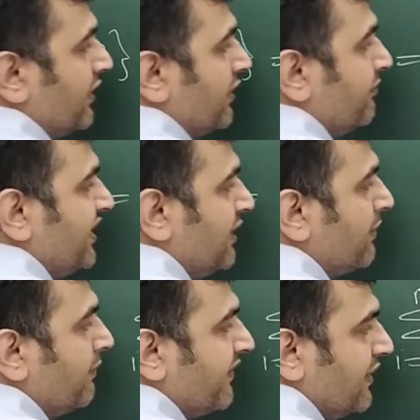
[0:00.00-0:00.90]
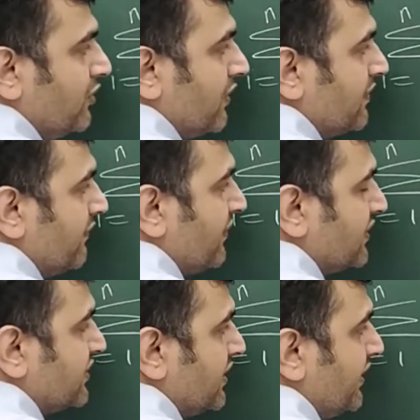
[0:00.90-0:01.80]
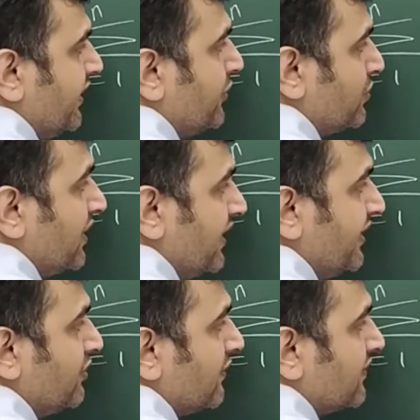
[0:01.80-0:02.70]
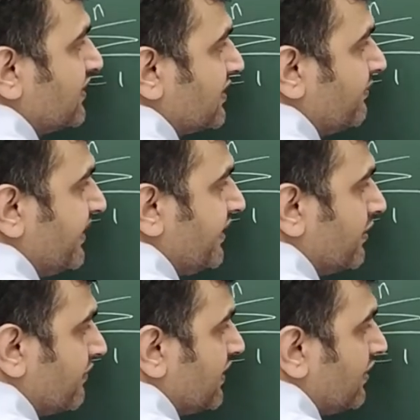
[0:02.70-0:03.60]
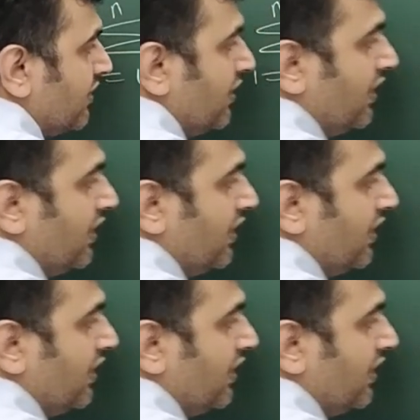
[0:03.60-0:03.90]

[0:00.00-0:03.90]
the minimum value of the function into the length of the subinterval.